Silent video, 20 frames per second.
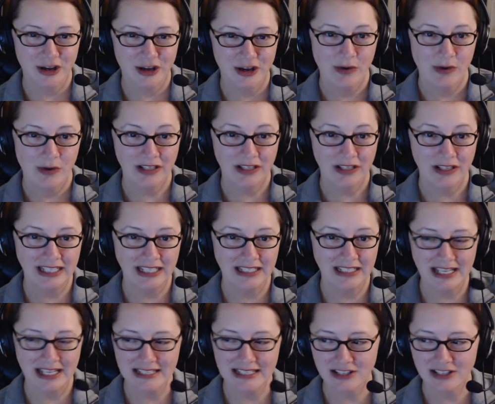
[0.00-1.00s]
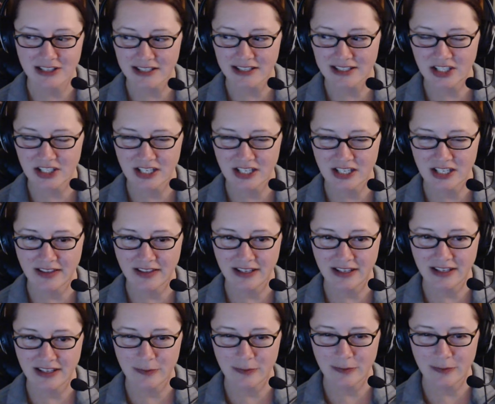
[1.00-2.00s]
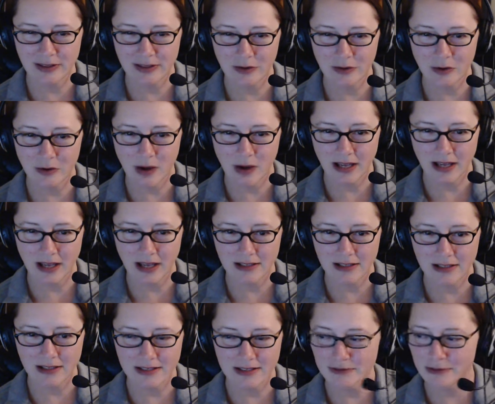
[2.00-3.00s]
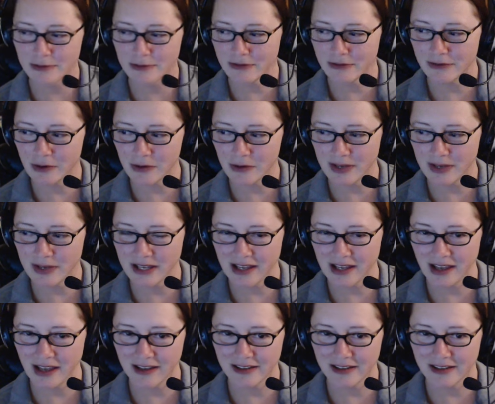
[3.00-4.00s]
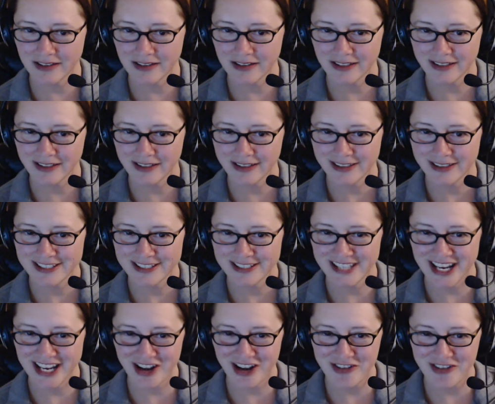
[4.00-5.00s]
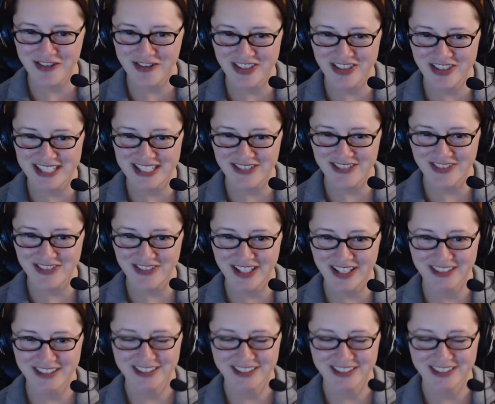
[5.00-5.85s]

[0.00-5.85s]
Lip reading: Well, any last thoughts, Jen? I think you've been the quietest before we sign off for this evening.